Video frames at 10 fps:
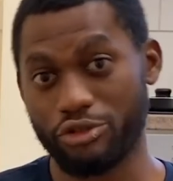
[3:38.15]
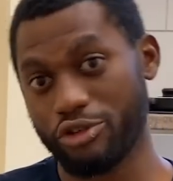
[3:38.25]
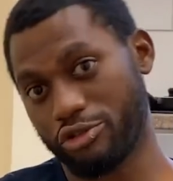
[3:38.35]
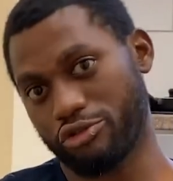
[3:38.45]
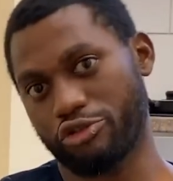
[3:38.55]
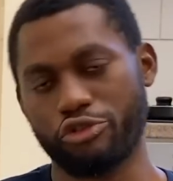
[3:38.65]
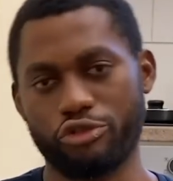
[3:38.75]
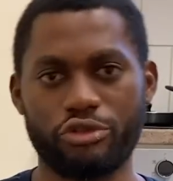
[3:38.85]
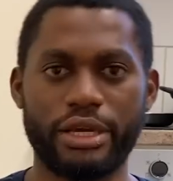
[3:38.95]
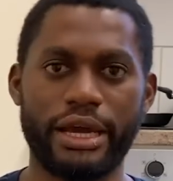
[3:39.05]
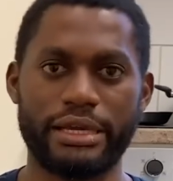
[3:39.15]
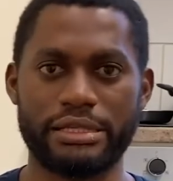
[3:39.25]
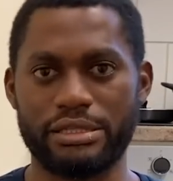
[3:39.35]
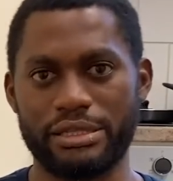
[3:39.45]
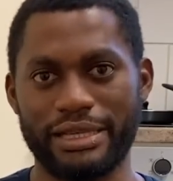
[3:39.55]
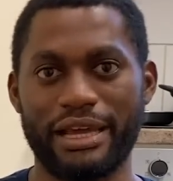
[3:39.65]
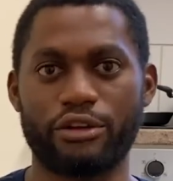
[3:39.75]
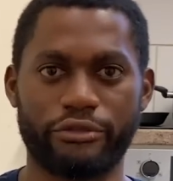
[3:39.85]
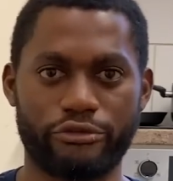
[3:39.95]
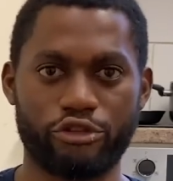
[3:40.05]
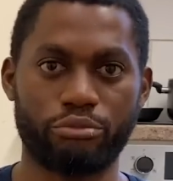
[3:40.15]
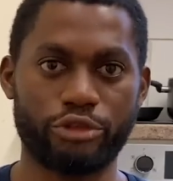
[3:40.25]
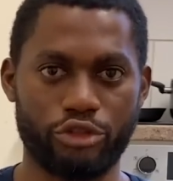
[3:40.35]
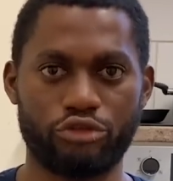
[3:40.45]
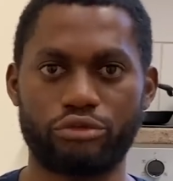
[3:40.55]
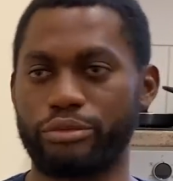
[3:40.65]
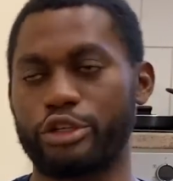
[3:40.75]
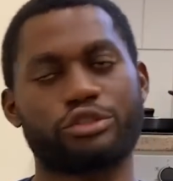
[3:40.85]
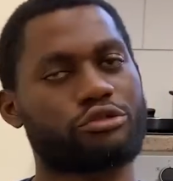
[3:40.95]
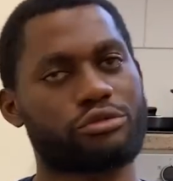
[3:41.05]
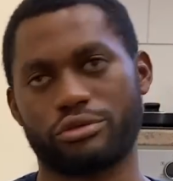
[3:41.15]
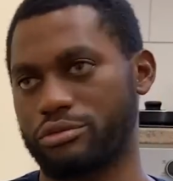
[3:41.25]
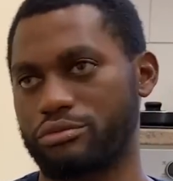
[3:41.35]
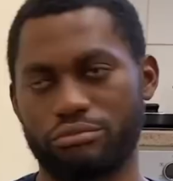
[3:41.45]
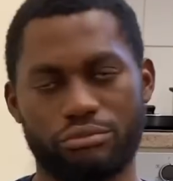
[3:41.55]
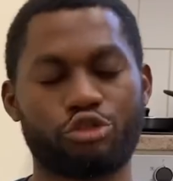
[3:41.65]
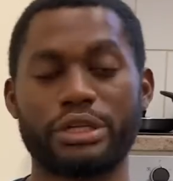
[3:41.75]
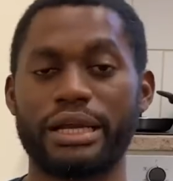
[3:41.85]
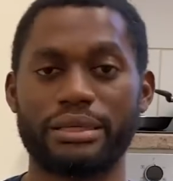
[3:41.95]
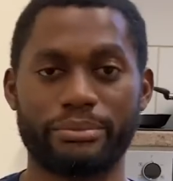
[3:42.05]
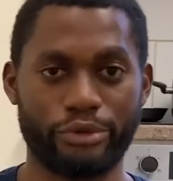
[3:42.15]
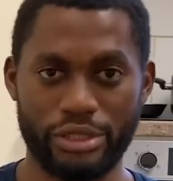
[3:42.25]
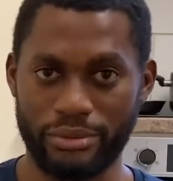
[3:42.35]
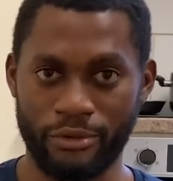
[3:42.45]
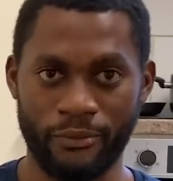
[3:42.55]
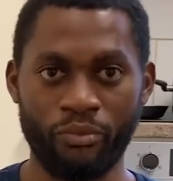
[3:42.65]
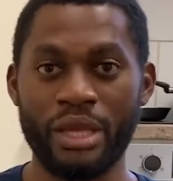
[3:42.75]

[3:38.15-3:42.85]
just to show you guys the kind of job we do, but it was totally impossible.